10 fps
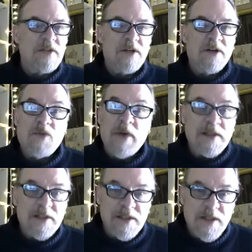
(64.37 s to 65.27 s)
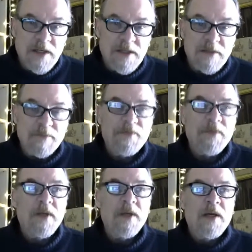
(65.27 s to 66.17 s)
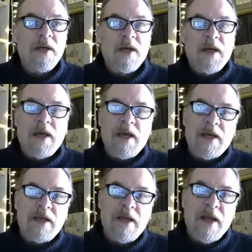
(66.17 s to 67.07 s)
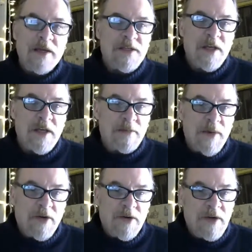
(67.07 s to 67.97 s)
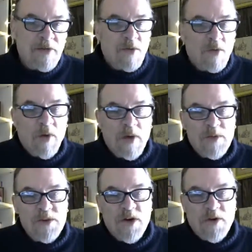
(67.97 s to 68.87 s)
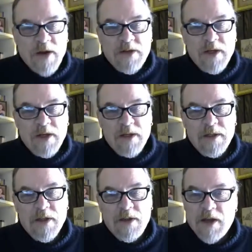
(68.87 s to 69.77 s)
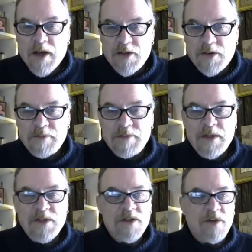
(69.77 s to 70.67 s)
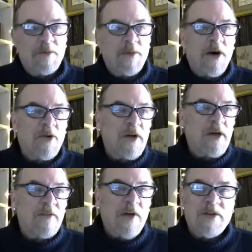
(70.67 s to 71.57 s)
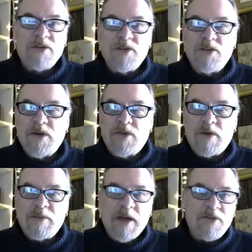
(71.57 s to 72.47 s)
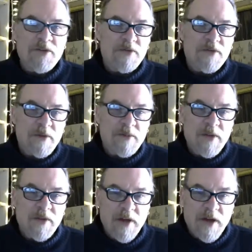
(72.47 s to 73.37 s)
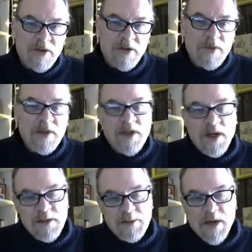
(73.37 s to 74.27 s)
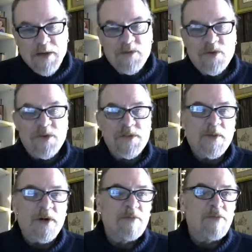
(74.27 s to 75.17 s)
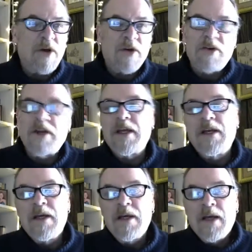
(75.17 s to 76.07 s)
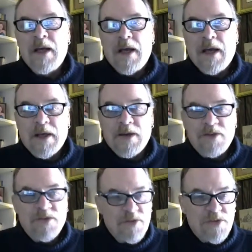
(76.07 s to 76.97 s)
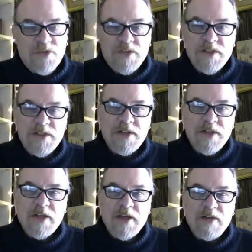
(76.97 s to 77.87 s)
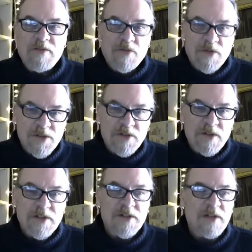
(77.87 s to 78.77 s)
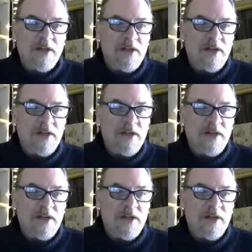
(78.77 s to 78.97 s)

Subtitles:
that are quite distinct, and asking about if one was correcting the other. Is there a borrowing of either Luke or Matthew from the other? We talked about, of course, Markan priority and 2-source thinking, 4-source,